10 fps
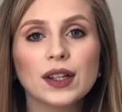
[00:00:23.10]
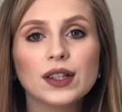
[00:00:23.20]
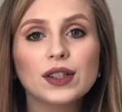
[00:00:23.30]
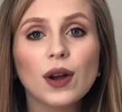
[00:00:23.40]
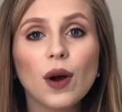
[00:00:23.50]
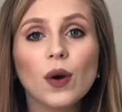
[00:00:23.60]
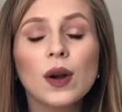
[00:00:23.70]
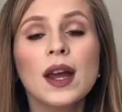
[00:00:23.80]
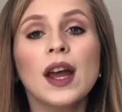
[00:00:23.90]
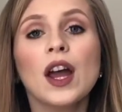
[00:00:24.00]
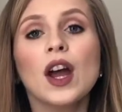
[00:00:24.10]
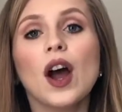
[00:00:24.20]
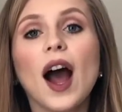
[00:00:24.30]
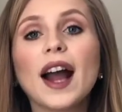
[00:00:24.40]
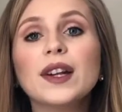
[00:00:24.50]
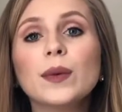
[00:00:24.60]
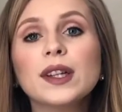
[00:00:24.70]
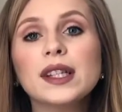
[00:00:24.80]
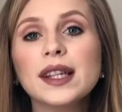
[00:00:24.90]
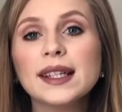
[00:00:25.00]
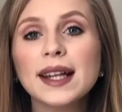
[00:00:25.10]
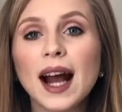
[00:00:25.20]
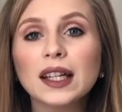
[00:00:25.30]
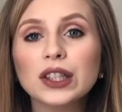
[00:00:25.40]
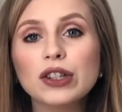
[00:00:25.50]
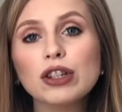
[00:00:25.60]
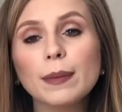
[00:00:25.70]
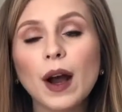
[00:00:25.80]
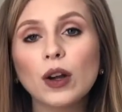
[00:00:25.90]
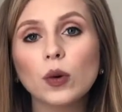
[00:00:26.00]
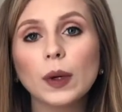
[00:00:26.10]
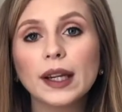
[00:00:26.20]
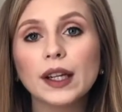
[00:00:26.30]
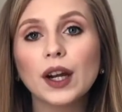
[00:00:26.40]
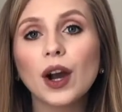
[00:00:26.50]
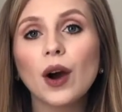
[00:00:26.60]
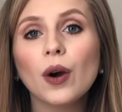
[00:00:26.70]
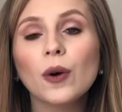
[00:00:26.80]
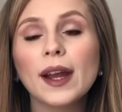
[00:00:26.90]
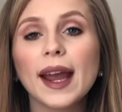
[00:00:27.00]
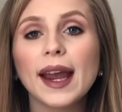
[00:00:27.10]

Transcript: So I went to the doctor's about a week ago